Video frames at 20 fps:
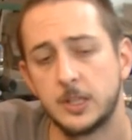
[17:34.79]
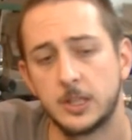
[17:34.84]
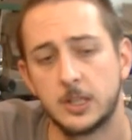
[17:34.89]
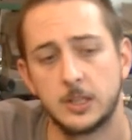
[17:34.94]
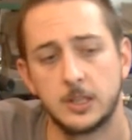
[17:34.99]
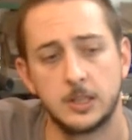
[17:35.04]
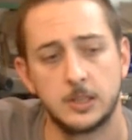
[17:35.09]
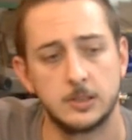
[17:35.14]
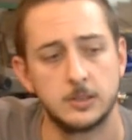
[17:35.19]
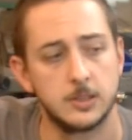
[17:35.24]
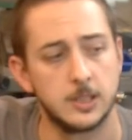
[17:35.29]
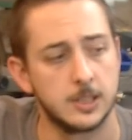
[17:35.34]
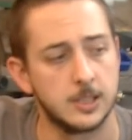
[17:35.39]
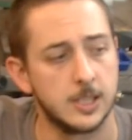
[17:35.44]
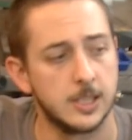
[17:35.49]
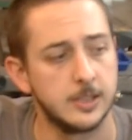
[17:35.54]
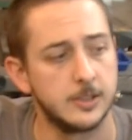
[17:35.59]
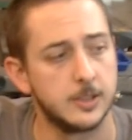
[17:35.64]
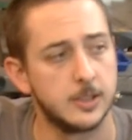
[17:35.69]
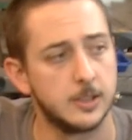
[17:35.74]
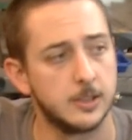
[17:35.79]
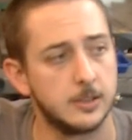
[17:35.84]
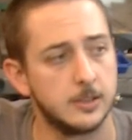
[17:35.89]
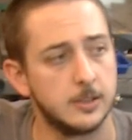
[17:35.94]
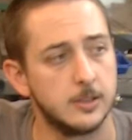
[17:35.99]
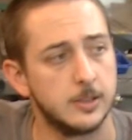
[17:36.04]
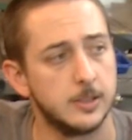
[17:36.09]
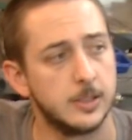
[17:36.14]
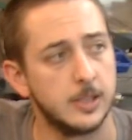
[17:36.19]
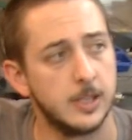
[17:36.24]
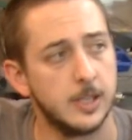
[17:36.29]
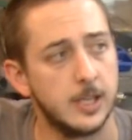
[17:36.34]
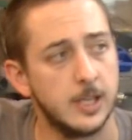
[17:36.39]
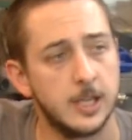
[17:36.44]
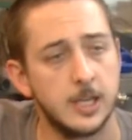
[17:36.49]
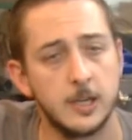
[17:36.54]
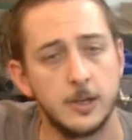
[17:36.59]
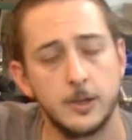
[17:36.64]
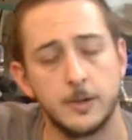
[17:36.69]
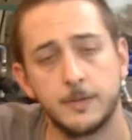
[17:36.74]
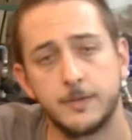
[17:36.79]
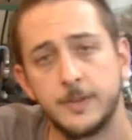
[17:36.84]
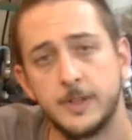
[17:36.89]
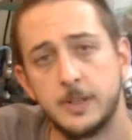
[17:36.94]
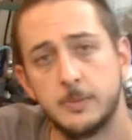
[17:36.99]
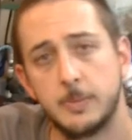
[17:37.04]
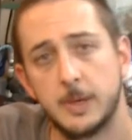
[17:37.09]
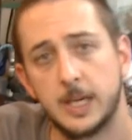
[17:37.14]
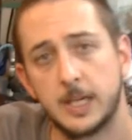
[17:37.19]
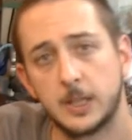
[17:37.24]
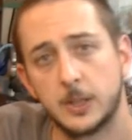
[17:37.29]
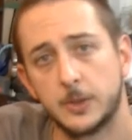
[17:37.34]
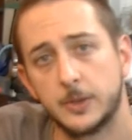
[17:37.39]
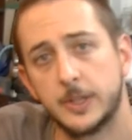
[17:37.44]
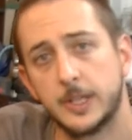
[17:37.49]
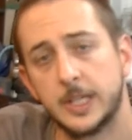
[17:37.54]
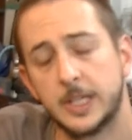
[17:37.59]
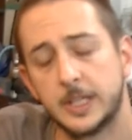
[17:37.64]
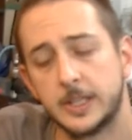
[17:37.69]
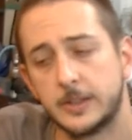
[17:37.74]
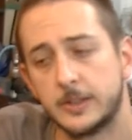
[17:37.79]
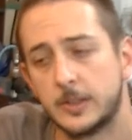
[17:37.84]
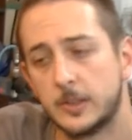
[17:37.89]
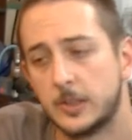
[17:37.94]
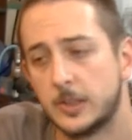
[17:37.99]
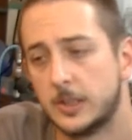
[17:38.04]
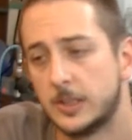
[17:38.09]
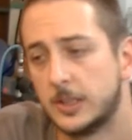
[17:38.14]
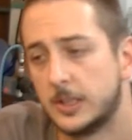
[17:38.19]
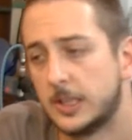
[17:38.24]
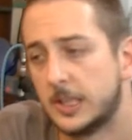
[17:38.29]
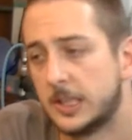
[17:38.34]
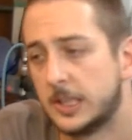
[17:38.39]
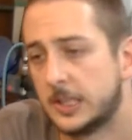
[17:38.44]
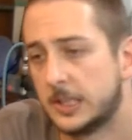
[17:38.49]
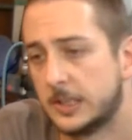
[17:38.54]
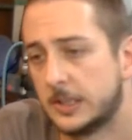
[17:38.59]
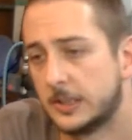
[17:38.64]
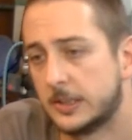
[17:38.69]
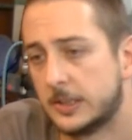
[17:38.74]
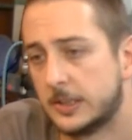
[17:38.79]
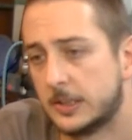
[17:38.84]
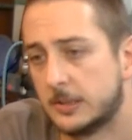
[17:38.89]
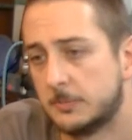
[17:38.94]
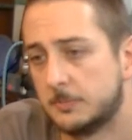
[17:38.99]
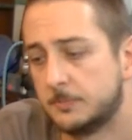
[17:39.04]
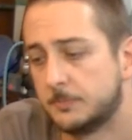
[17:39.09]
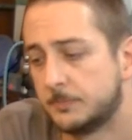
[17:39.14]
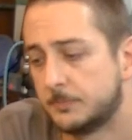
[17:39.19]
I'd like to hear your feedback on that. And